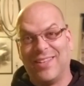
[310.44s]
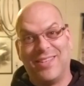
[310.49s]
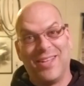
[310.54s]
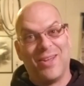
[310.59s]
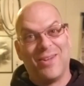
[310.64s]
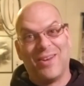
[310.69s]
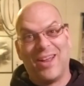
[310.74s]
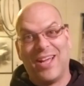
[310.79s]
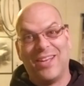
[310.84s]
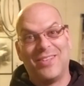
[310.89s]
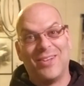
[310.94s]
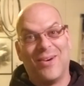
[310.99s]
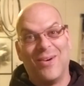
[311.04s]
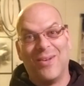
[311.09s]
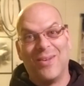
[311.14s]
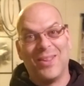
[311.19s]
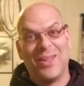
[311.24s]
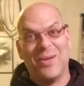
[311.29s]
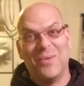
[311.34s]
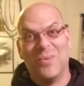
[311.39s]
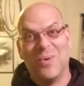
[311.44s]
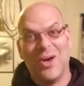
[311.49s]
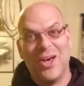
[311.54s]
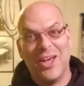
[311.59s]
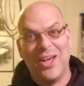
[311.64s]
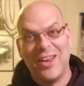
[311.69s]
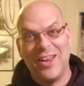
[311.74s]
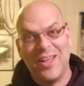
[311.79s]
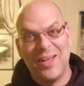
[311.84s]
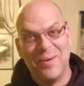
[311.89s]
dude, I totally
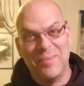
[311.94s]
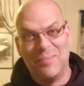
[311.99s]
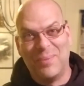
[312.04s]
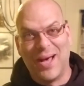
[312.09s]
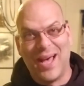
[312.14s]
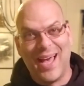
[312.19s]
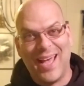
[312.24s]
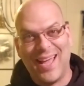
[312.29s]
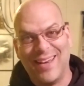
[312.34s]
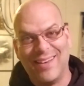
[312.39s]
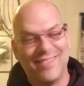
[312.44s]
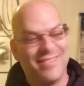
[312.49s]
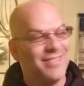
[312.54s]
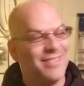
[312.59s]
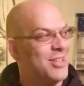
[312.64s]
would, but